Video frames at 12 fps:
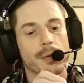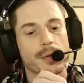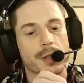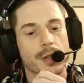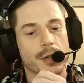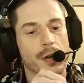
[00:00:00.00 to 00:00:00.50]

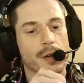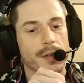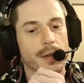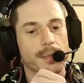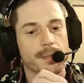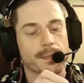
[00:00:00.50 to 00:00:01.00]
Return to
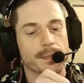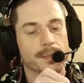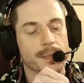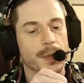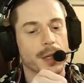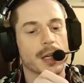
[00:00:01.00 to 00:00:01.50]
coffee.
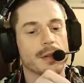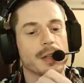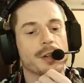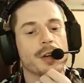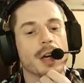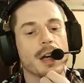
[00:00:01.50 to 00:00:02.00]
Okay. Then
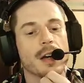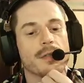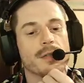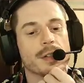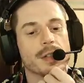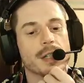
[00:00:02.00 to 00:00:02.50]
you have
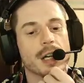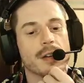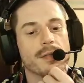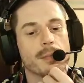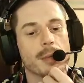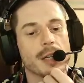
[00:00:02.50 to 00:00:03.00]

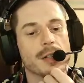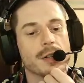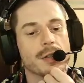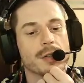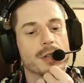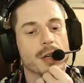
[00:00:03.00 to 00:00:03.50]
def make
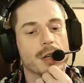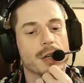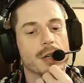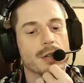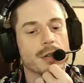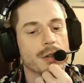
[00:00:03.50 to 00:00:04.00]
toast.
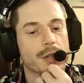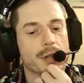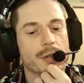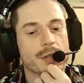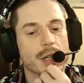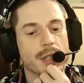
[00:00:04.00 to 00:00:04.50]
Starting
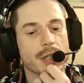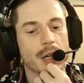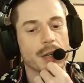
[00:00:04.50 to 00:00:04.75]
toast. Async IO